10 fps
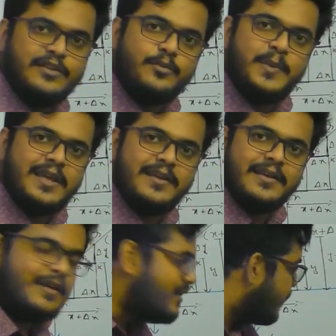to P,
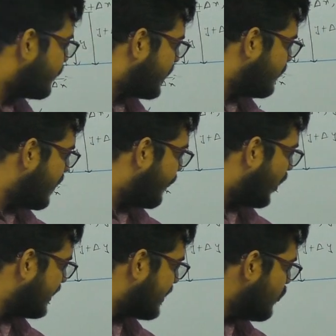the
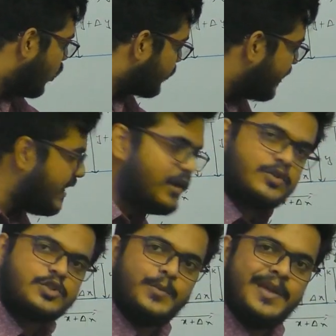point Q automatically
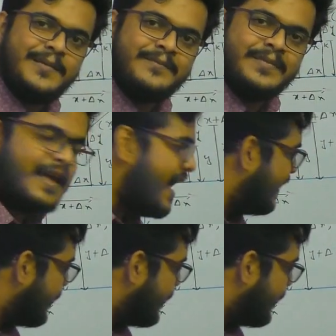goes to P, and the